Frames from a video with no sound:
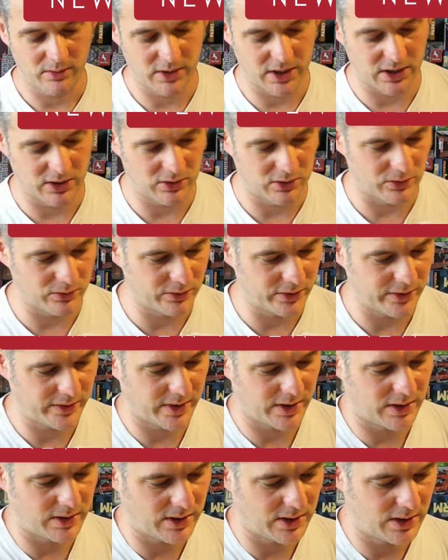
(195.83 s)
included
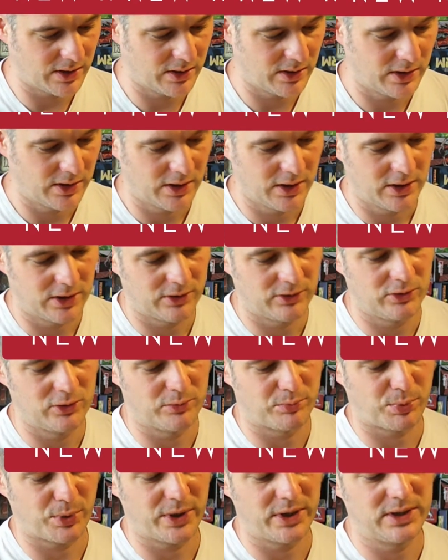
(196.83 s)
the new
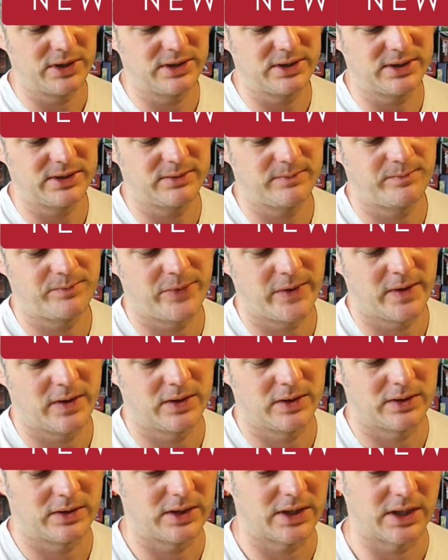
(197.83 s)
print.
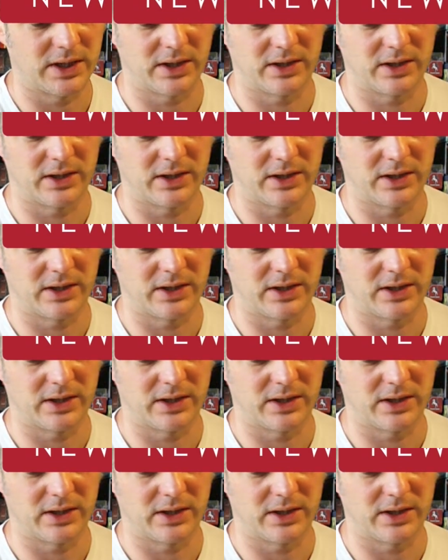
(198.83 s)
There